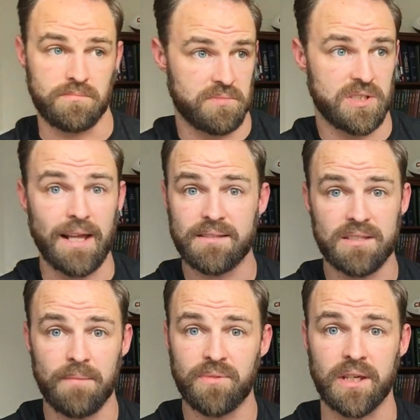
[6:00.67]
Set
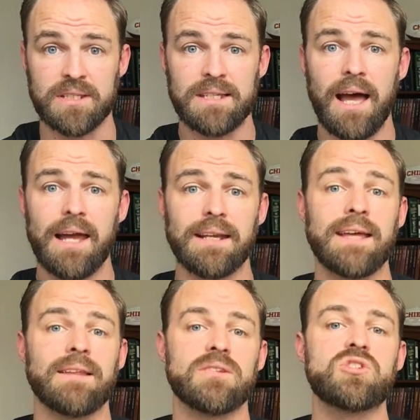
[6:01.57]
something aside
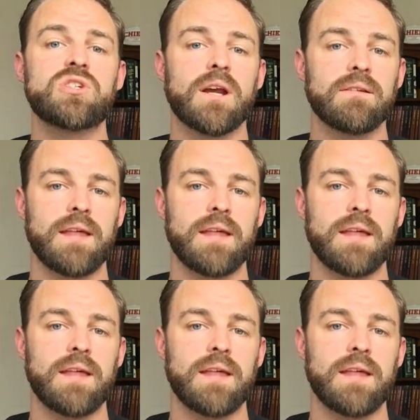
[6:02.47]
and then share